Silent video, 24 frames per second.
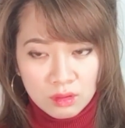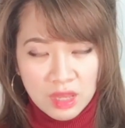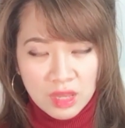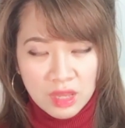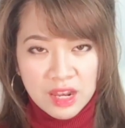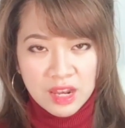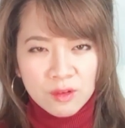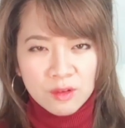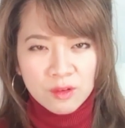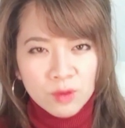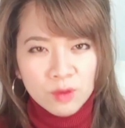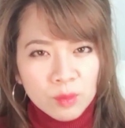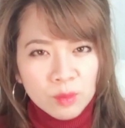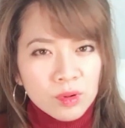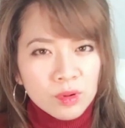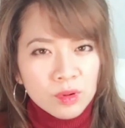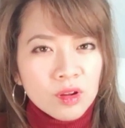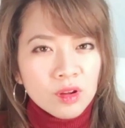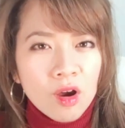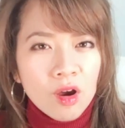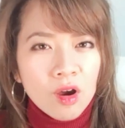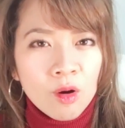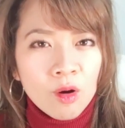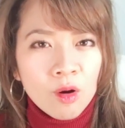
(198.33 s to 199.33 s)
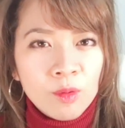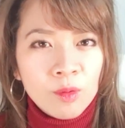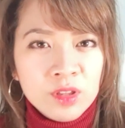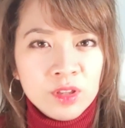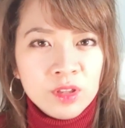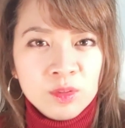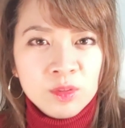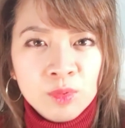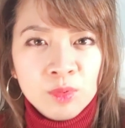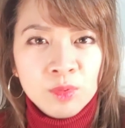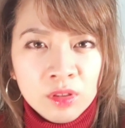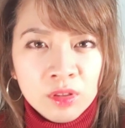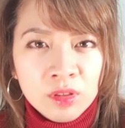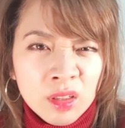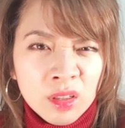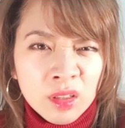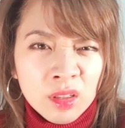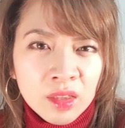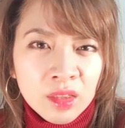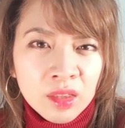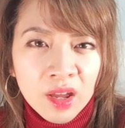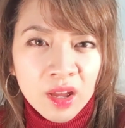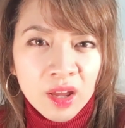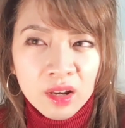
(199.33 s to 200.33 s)
And if we were to always breathe like
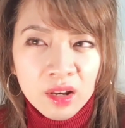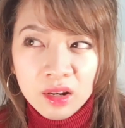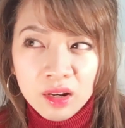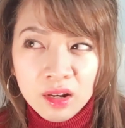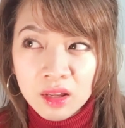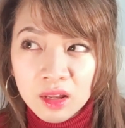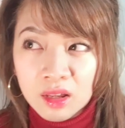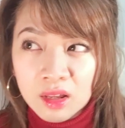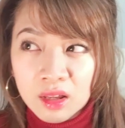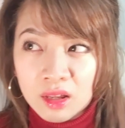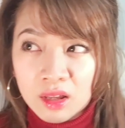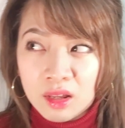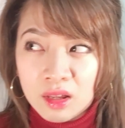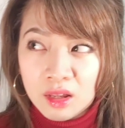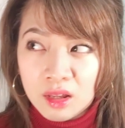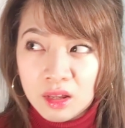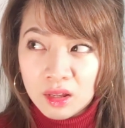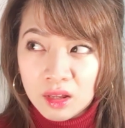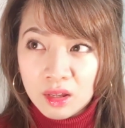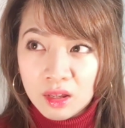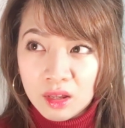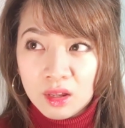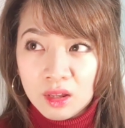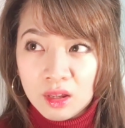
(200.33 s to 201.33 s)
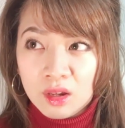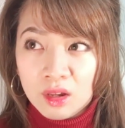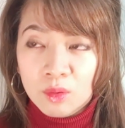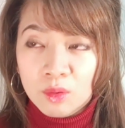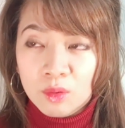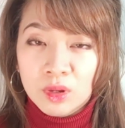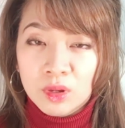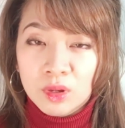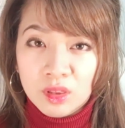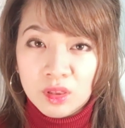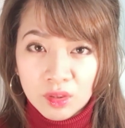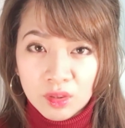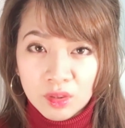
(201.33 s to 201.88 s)
that, we